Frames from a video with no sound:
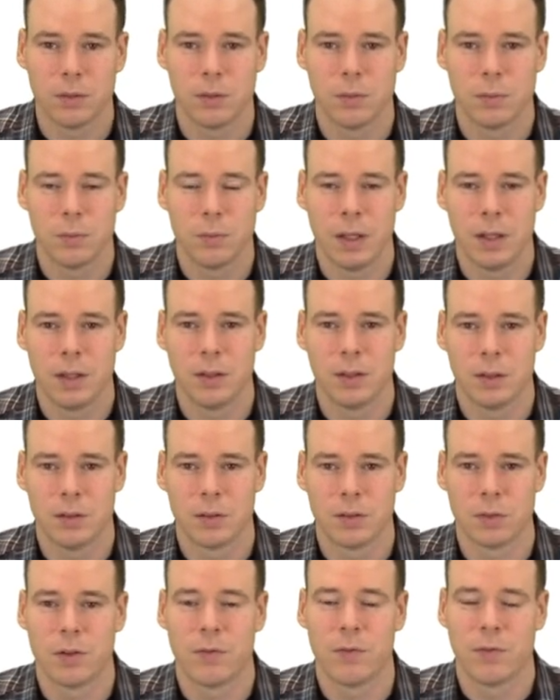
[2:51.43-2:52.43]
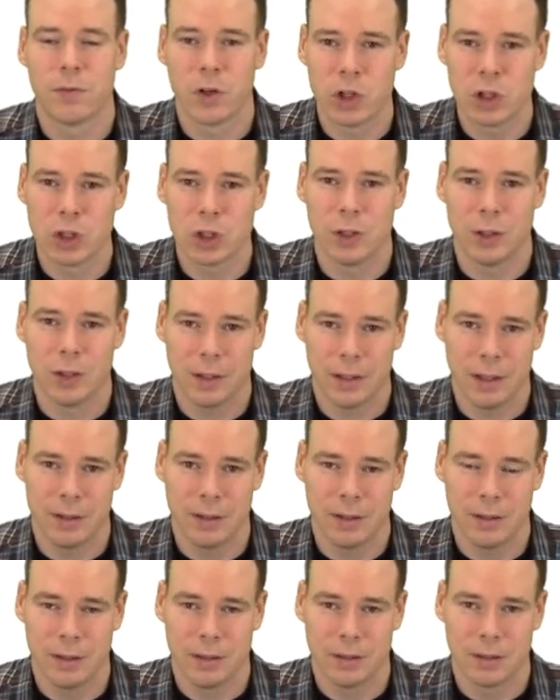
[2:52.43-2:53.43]
way to sort of first look at
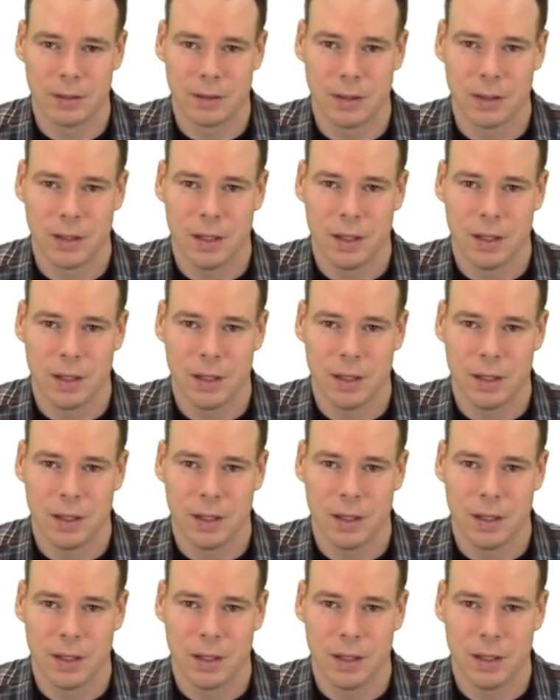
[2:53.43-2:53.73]
this,